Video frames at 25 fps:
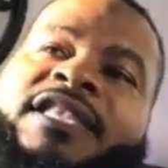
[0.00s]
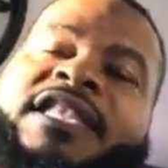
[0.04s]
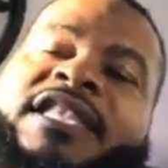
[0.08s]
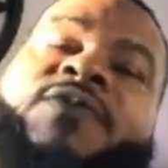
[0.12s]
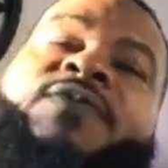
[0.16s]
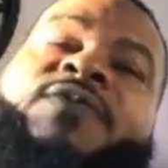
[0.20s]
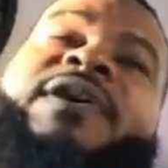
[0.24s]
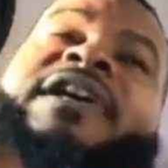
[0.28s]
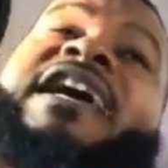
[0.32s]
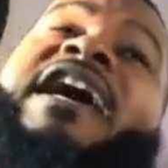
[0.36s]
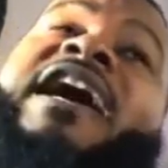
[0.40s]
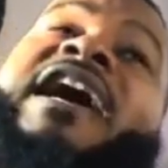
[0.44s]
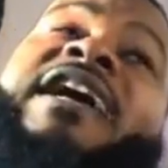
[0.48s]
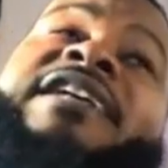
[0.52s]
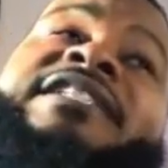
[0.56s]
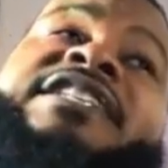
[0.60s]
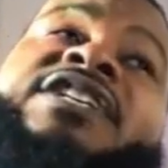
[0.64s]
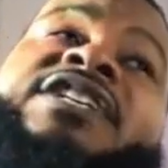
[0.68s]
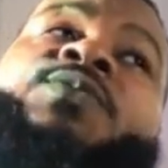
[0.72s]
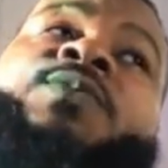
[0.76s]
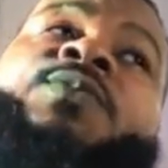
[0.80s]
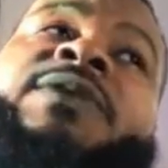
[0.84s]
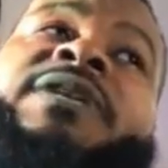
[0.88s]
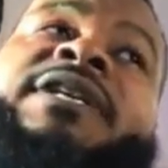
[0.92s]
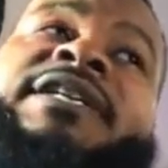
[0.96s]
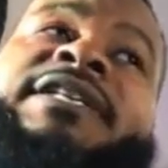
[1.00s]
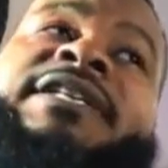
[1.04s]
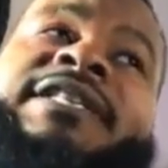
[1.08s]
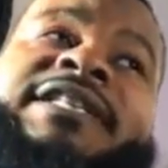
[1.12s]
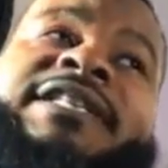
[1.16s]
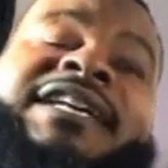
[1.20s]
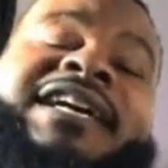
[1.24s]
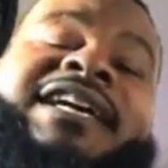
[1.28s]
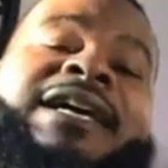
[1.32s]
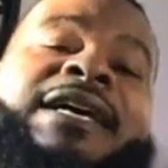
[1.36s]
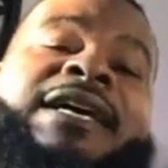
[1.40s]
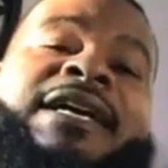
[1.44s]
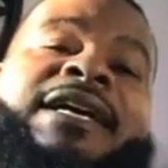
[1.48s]
They reacted
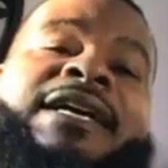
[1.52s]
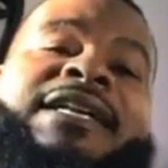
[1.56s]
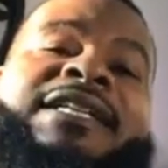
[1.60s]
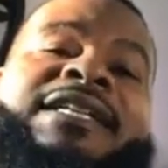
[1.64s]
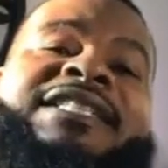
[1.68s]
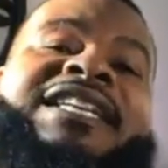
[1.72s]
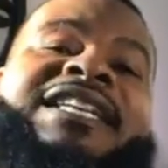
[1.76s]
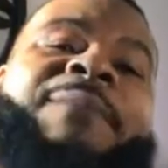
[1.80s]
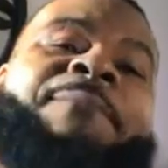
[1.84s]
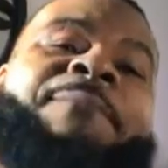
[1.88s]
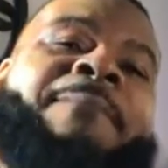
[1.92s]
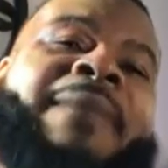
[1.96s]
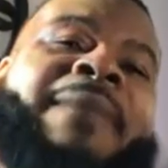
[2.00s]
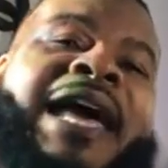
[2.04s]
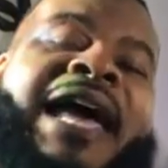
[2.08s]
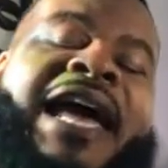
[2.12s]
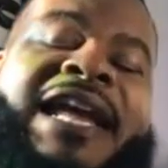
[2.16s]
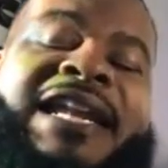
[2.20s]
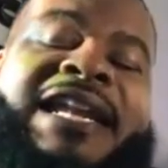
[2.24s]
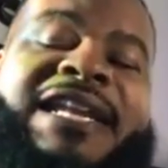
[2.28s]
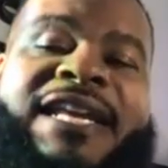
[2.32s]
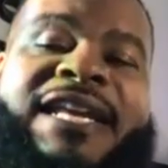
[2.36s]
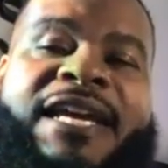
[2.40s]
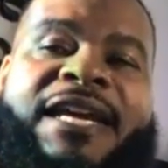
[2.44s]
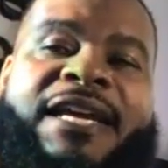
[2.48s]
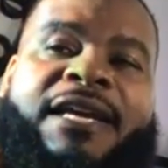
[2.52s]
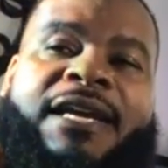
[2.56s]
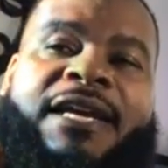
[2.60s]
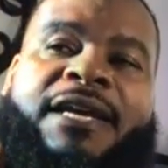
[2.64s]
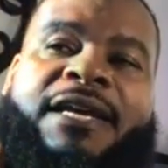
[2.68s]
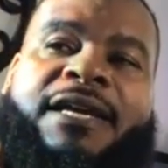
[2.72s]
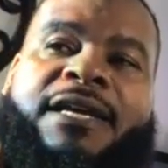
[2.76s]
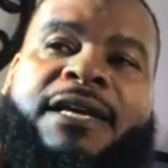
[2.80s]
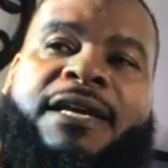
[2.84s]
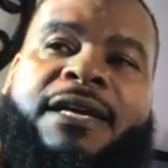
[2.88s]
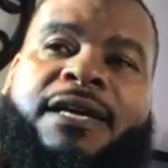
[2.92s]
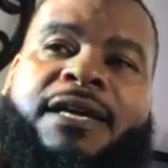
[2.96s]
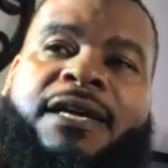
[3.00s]
with demanding
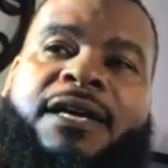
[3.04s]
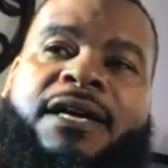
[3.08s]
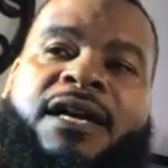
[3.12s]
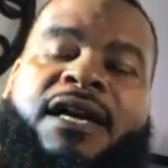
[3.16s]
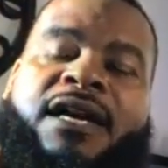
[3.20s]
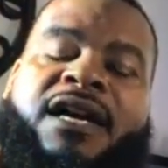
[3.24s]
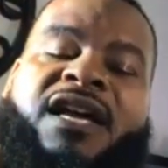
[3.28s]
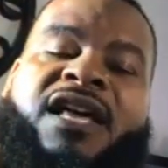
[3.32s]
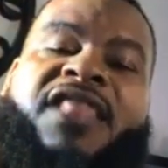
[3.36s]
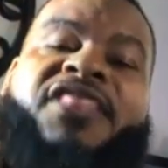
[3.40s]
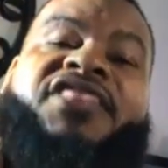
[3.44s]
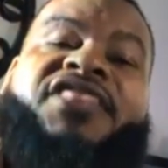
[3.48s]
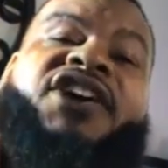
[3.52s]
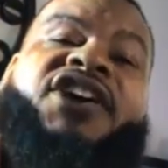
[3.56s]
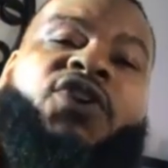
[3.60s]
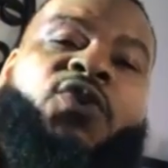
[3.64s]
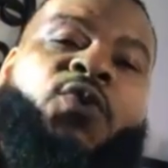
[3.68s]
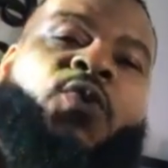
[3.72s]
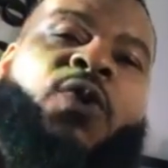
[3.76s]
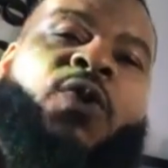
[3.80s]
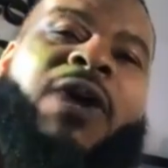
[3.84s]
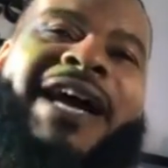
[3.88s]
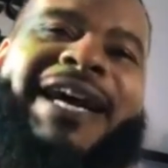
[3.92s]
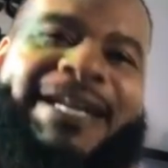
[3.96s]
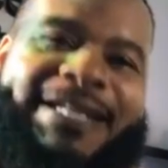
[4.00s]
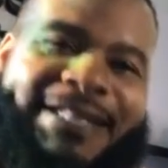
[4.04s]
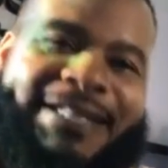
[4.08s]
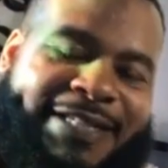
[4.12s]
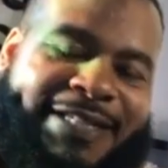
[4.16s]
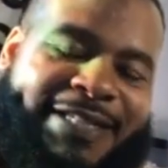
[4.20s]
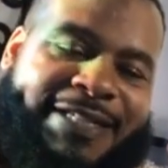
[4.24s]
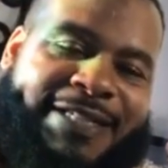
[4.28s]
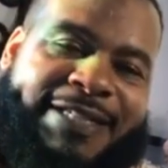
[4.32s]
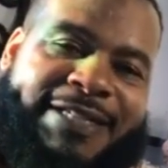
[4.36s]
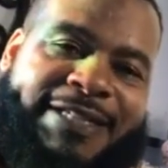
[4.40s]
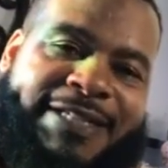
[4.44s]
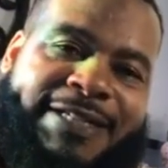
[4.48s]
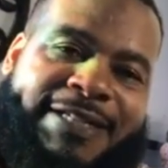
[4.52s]
their
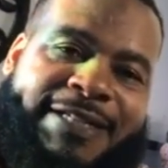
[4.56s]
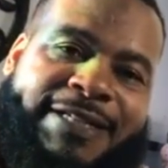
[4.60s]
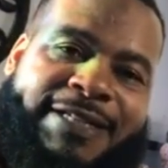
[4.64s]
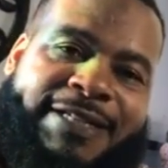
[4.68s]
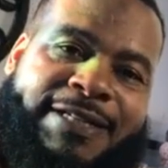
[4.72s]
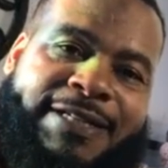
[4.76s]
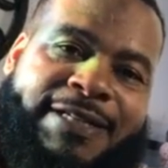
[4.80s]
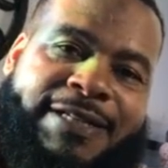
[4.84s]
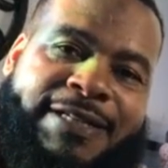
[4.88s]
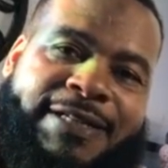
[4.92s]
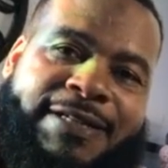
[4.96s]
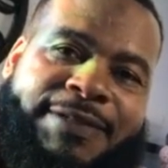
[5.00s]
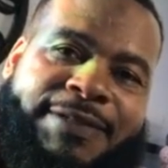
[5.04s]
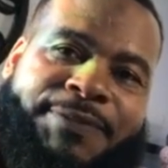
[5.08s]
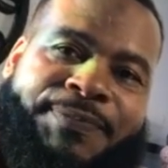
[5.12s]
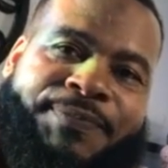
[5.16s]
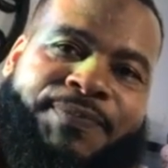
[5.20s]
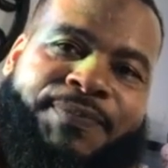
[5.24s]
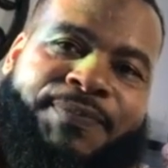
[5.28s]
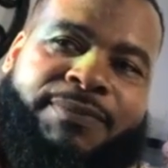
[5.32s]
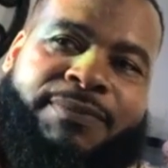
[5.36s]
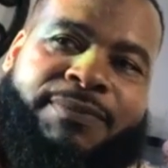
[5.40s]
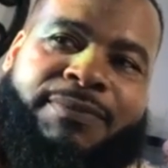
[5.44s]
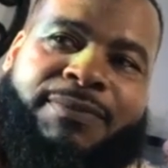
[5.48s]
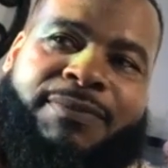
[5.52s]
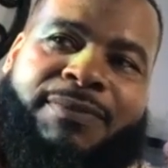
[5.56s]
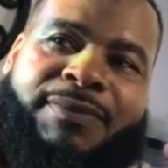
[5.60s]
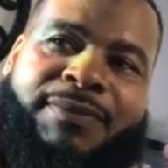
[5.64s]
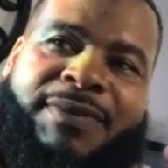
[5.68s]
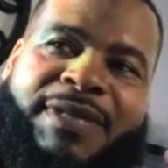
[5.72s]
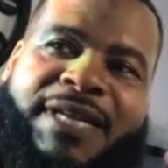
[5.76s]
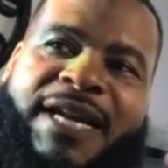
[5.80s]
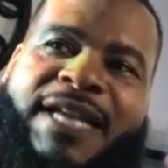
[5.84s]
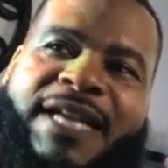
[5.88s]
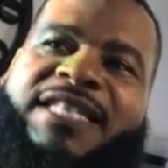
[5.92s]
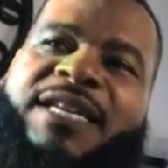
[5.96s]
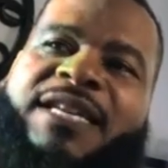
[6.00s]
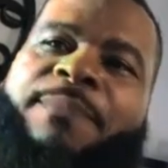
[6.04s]
rights
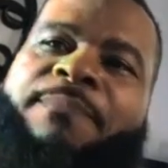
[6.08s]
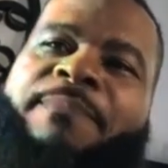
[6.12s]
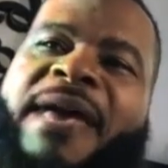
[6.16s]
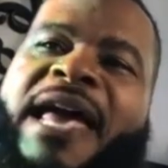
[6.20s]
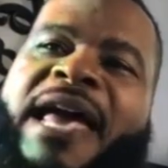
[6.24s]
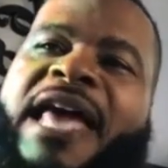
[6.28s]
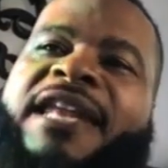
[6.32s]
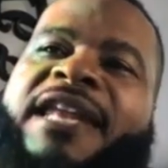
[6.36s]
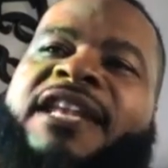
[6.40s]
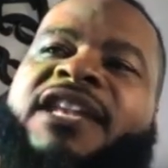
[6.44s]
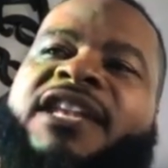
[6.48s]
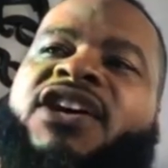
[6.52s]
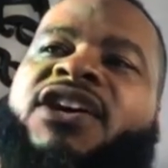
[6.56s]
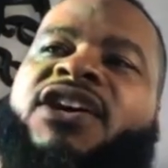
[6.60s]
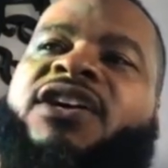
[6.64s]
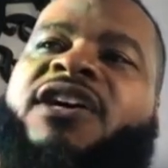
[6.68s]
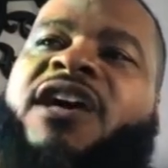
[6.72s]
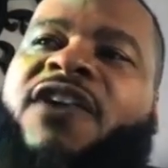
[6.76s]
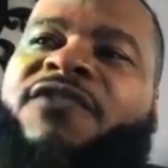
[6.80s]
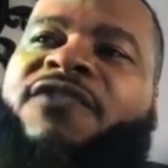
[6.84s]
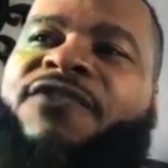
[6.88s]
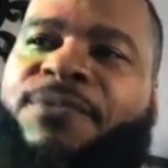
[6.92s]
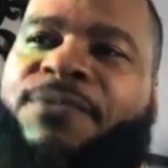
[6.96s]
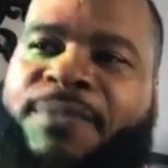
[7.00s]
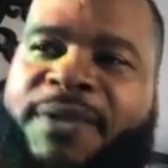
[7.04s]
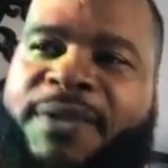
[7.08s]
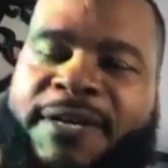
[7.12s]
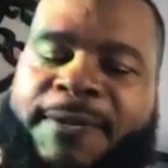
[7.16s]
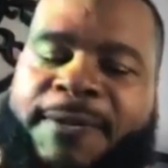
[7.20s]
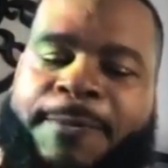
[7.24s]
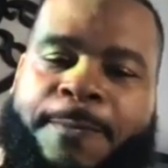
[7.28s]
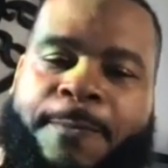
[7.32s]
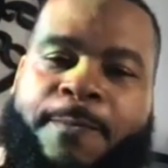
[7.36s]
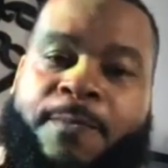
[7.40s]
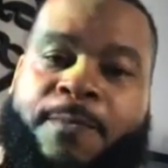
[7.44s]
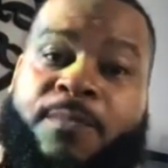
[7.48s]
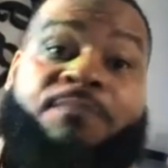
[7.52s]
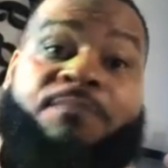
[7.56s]
and demanding the government,
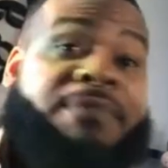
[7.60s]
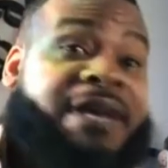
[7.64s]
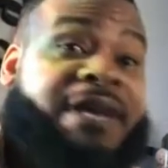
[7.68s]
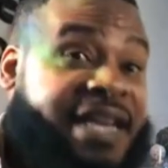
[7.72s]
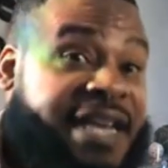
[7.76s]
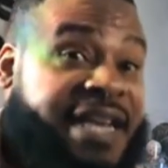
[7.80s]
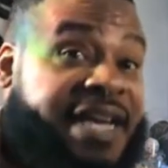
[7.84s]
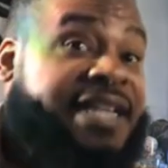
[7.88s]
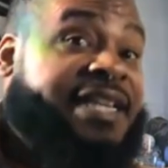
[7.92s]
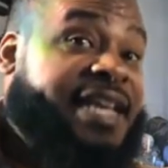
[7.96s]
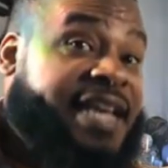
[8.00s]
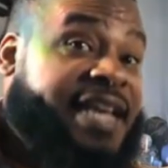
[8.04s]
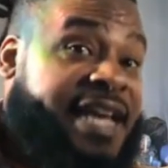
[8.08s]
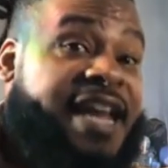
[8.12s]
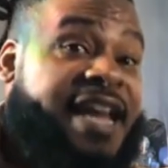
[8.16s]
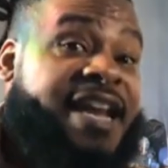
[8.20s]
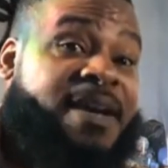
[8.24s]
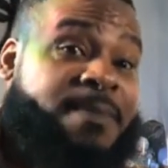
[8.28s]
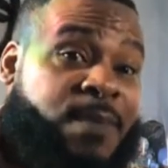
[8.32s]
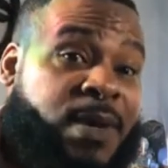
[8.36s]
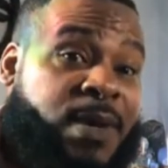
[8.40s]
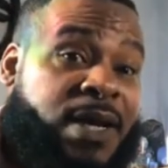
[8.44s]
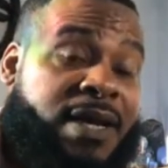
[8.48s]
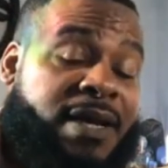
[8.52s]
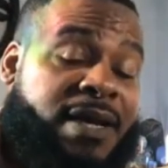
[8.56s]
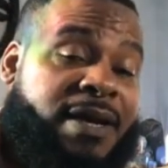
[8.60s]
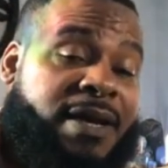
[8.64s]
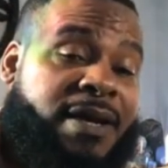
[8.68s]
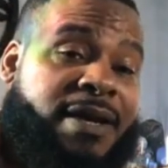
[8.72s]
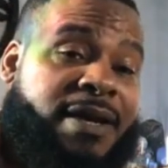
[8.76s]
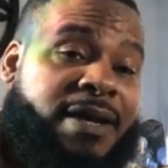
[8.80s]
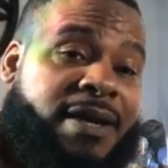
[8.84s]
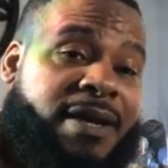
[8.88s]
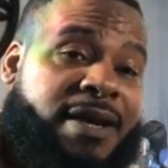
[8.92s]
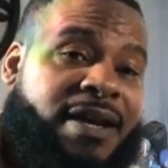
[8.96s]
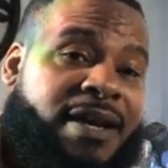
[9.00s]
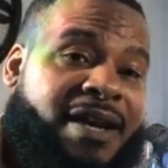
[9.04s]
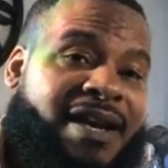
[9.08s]
meaning the enemy,
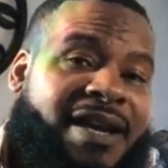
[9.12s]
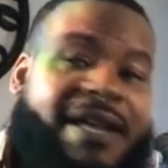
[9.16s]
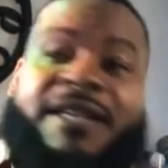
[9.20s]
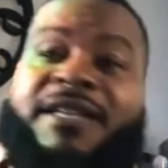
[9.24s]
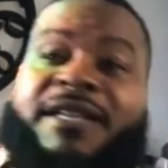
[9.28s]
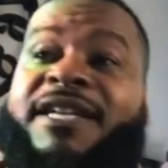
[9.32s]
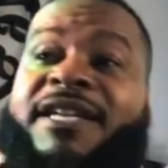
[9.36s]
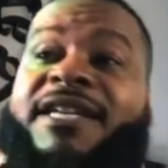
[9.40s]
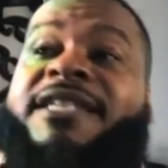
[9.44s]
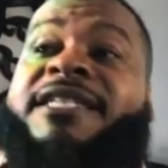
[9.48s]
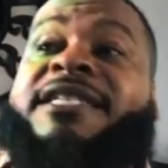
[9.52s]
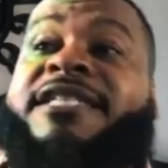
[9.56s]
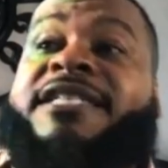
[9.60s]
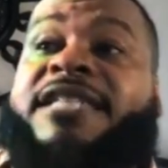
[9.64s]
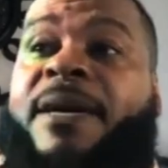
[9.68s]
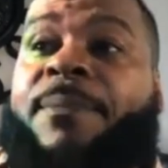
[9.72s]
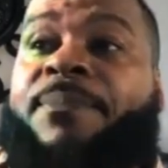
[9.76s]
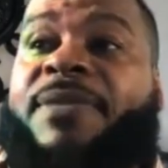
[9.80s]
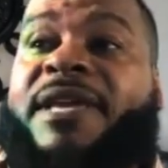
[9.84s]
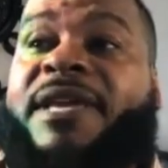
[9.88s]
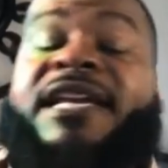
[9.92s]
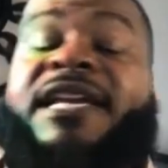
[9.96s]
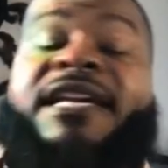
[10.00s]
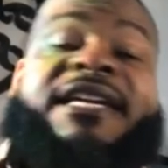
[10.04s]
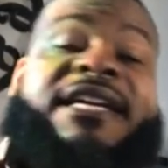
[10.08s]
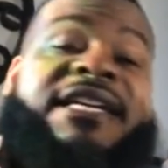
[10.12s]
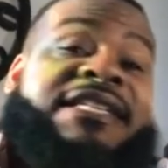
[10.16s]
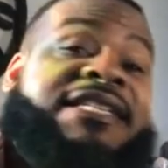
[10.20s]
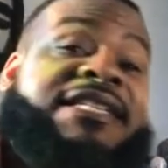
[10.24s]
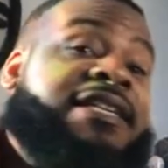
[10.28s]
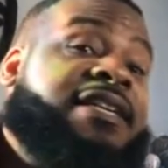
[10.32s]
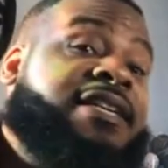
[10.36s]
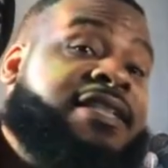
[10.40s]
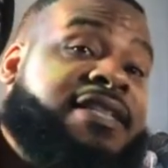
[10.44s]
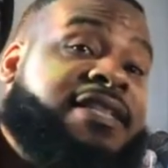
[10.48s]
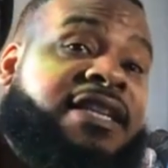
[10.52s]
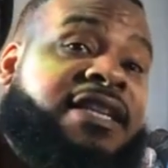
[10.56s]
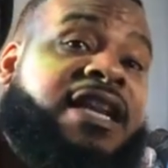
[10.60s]
does something
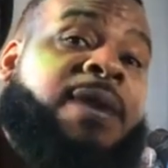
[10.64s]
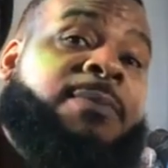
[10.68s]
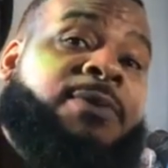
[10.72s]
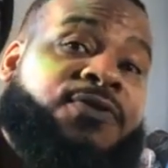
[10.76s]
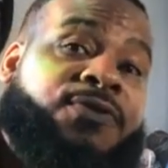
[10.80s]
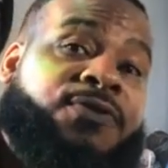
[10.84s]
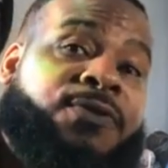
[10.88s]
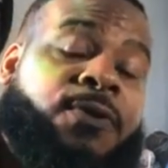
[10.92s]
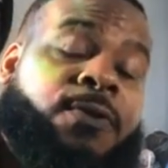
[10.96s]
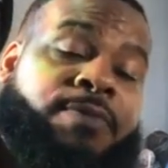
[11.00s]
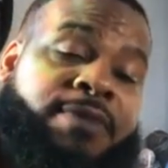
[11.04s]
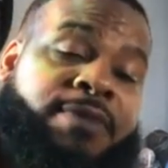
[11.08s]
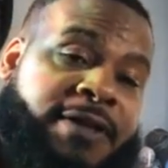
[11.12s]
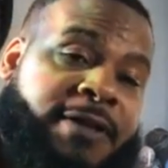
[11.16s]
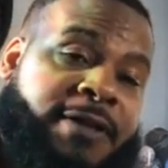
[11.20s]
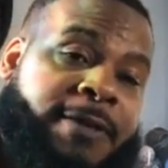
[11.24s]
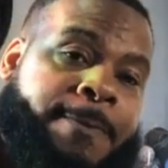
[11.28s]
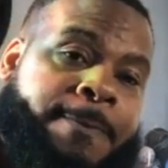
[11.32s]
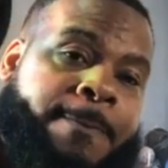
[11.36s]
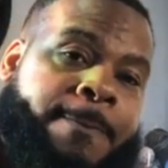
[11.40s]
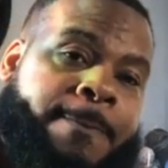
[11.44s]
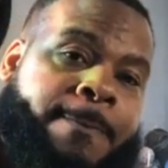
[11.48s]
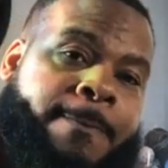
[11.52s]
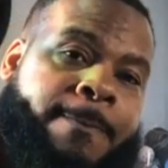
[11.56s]
against Islamophobia.